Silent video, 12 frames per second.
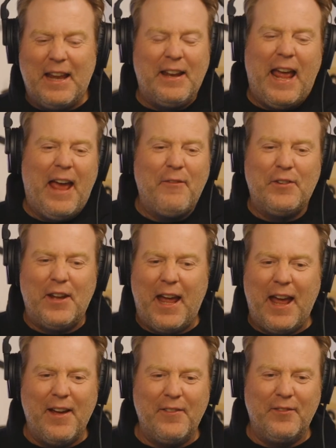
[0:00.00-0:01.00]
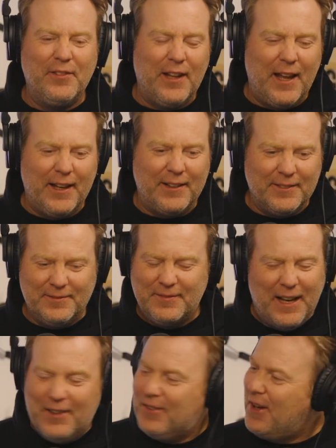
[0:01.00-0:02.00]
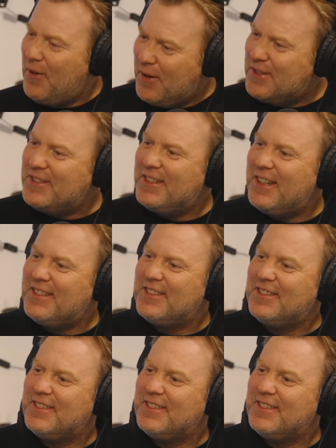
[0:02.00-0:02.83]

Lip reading: having to have like I don't know. It's